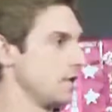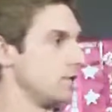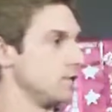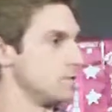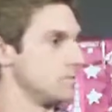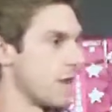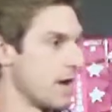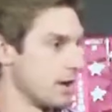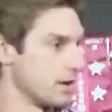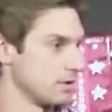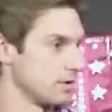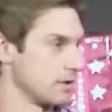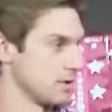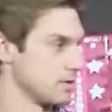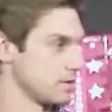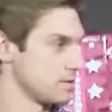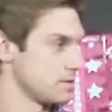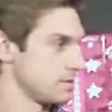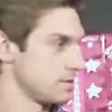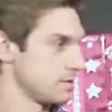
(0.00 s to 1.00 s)
There's
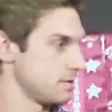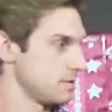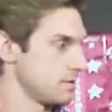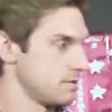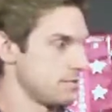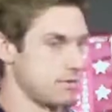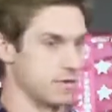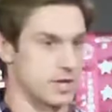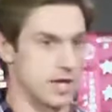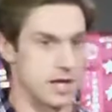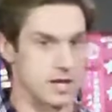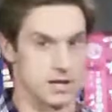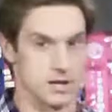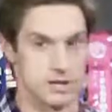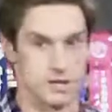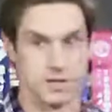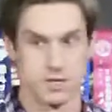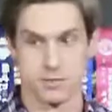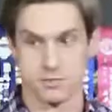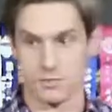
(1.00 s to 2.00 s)
penalties for
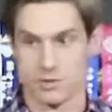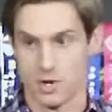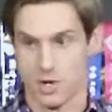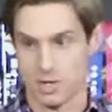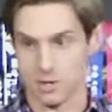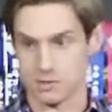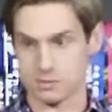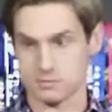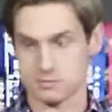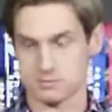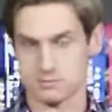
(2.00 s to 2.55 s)
getting things wrong.